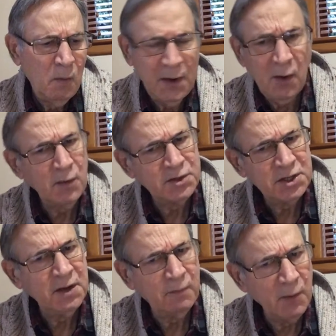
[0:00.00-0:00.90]
We don't
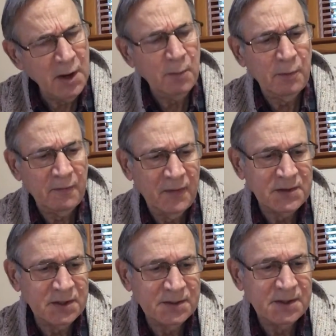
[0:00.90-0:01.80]
achieve real
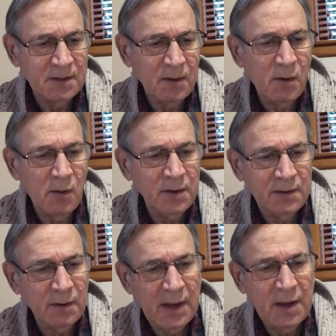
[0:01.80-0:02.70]
proficiency, though,
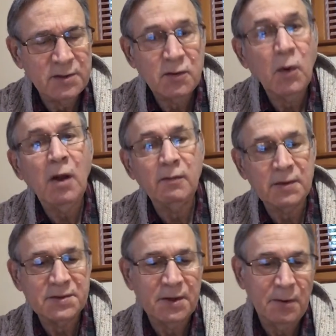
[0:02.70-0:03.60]
until age 12 or
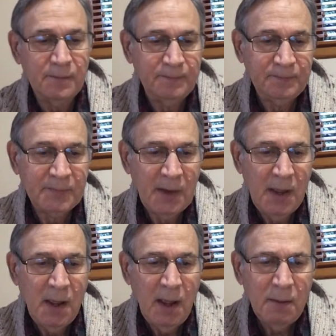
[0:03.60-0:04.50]
so.
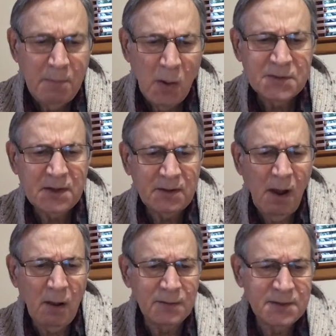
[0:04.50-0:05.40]
And most
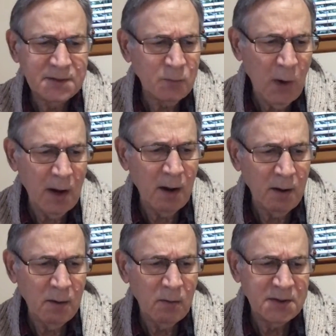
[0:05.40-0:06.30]
adults
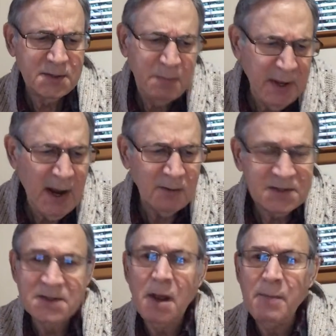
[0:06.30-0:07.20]
swear or spit out
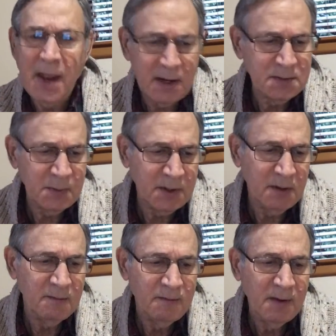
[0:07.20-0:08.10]
some
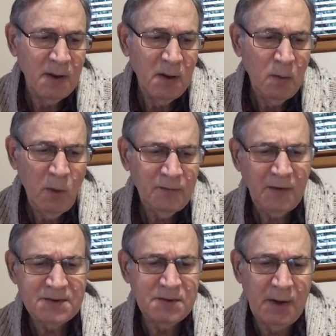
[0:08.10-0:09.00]
expletive when
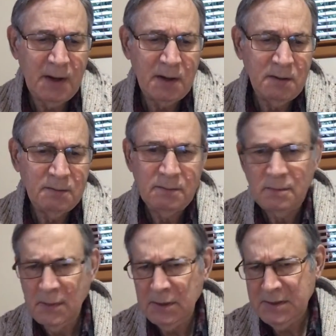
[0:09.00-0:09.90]
frustrated,
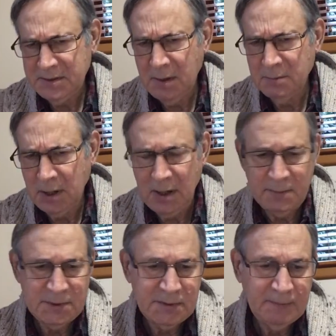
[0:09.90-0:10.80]
at least
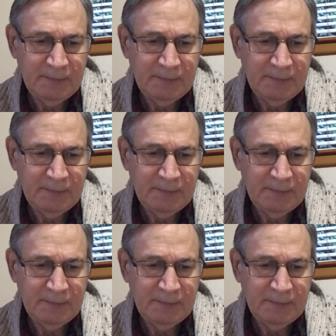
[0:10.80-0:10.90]
sometimes.